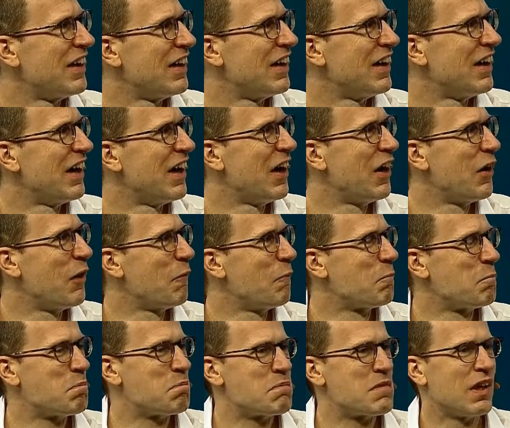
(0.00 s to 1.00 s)
Um,
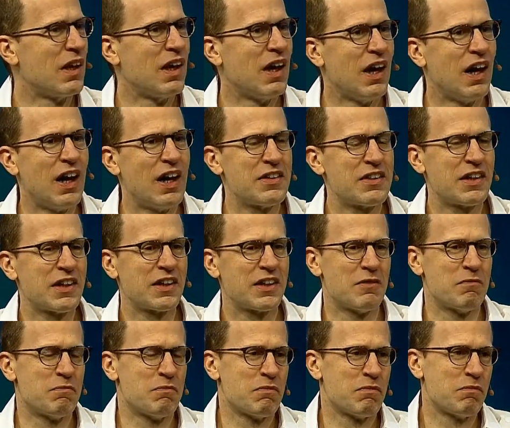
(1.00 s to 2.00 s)
I think
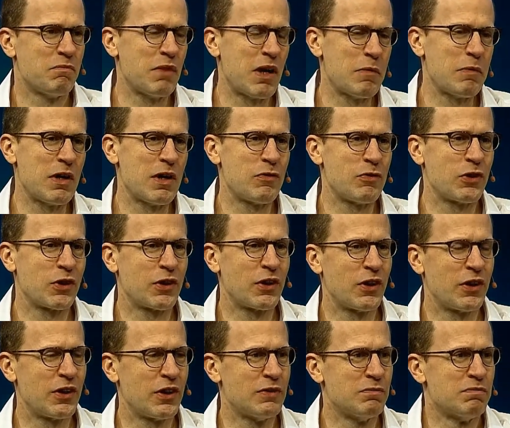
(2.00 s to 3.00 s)
maybe if you
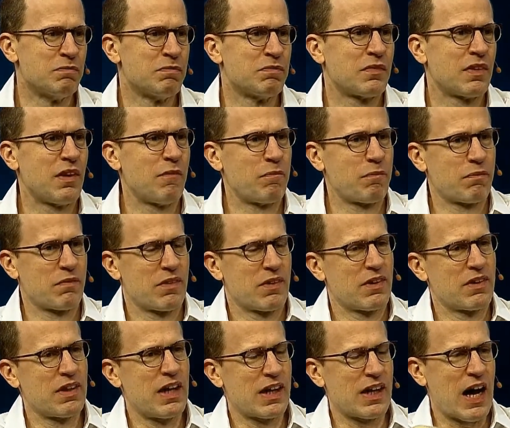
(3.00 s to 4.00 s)
could
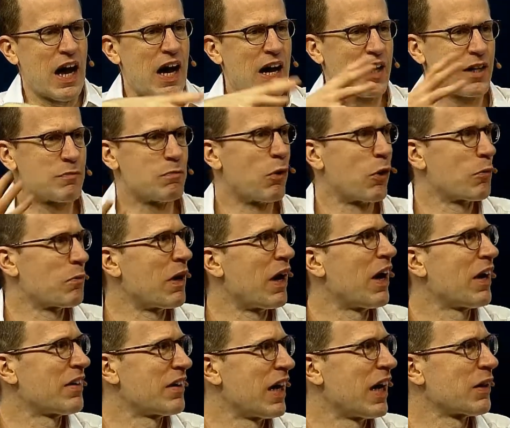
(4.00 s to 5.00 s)
like hide more
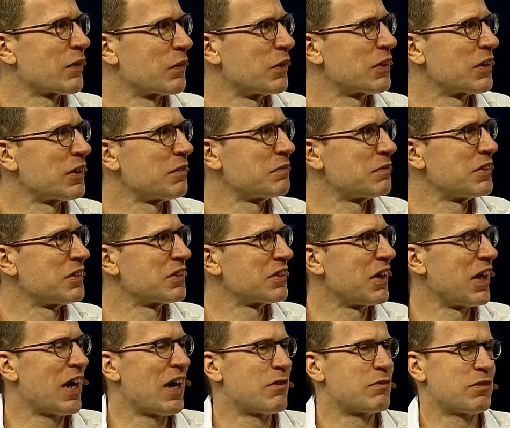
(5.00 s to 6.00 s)
behind the algorithm. So I
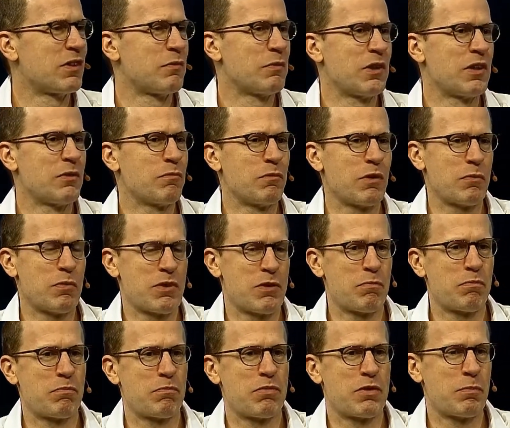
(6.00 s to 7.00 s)
have, I mean, maybe the,
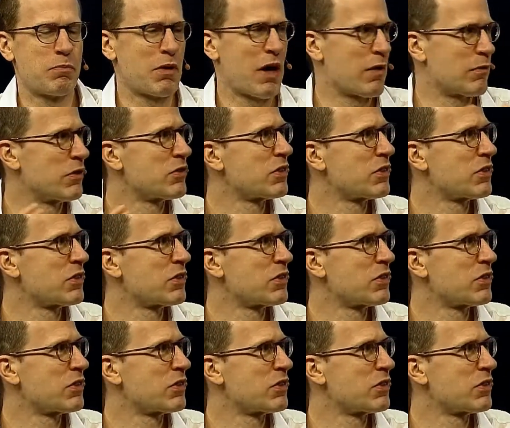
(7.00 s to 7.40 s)
the privacy